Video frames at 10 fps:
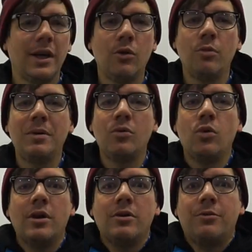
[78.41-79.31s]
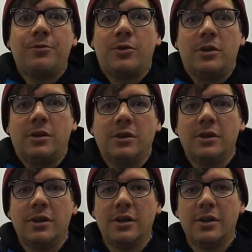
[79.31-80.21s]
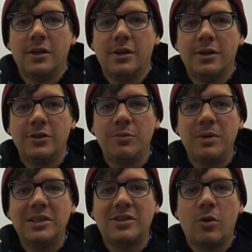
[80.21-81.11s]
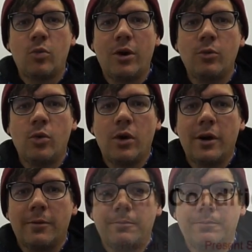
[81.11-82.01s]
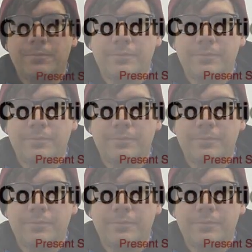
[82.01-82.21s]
It would be wonderful to be somewhere warm.